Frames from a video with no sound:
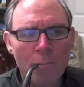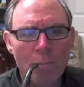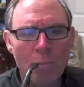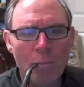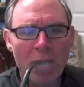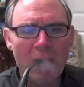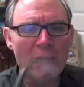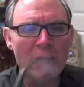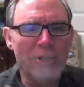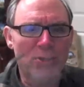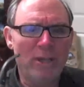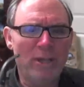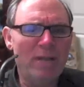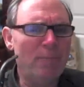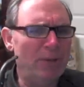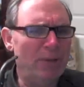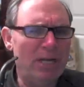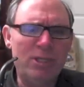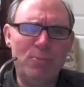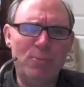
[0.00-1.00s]
He goes, well,
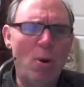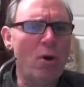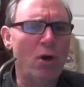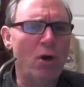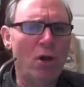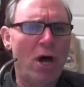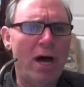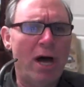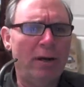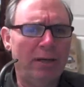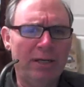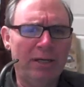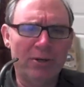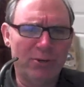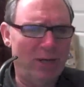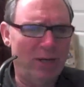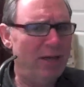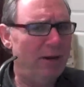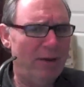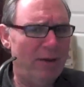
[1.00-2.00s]
but they smoke a lot. He goes,
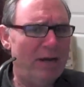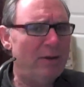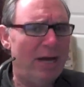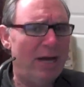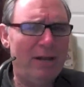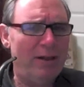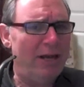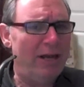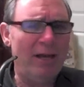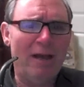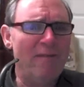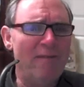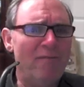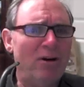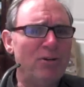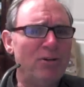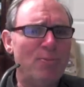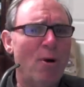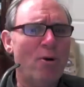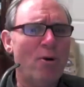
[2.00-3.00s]
they love
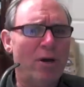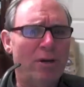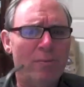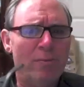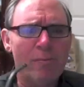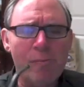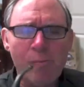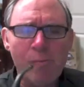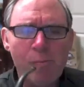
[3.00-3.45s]
their smoking.